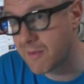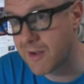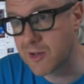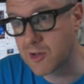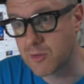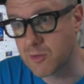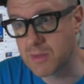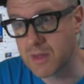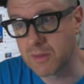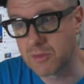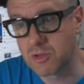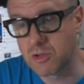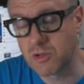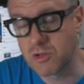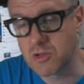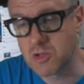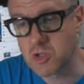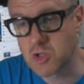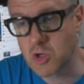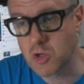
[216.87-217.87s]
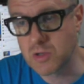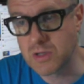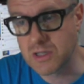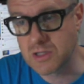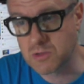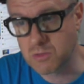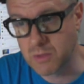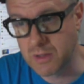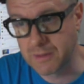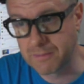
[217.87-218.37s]
might not be able to do the show
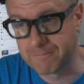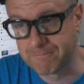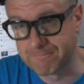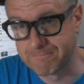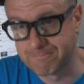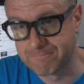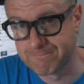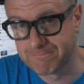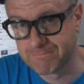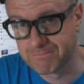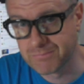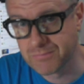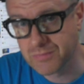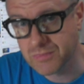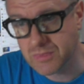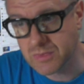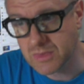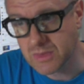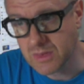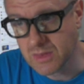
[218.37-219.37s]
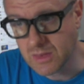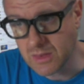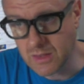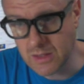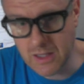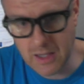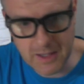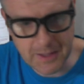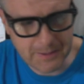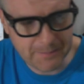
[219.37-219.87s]
next week.
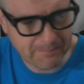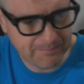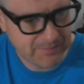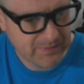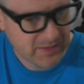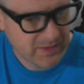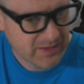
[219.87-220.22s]
Again,